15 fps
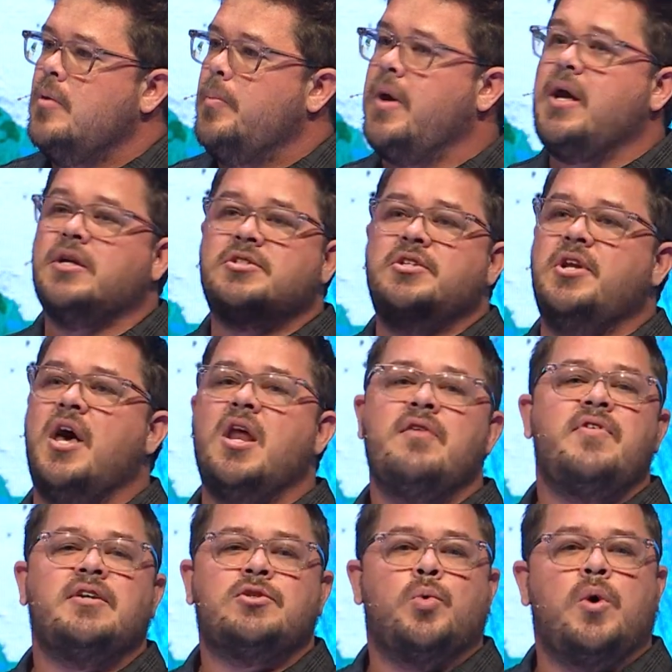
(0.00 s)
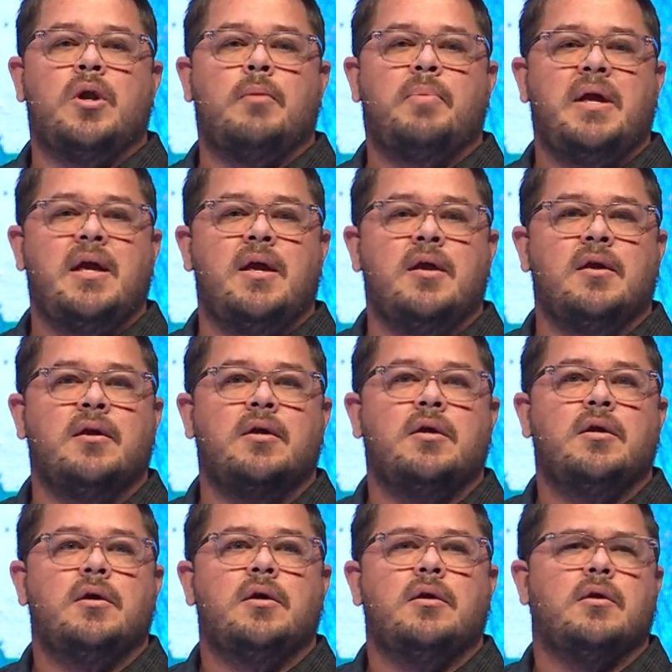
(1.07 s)
Because none of us want to be
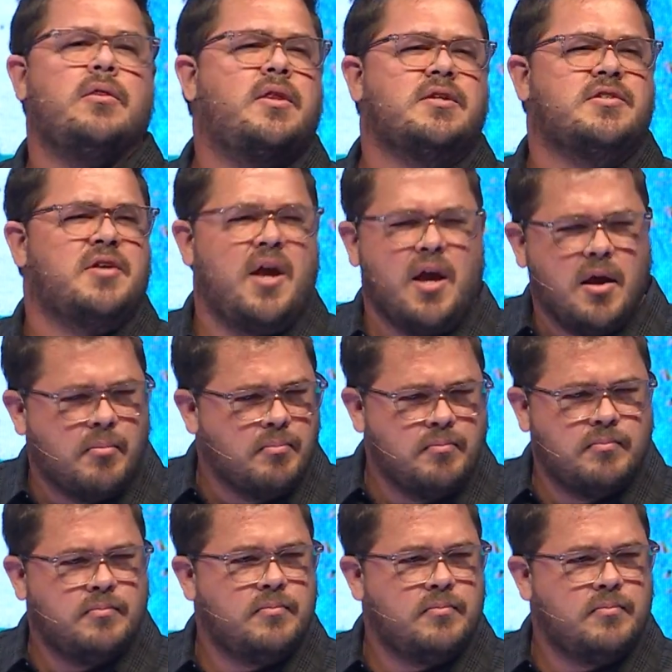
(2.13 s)
the same.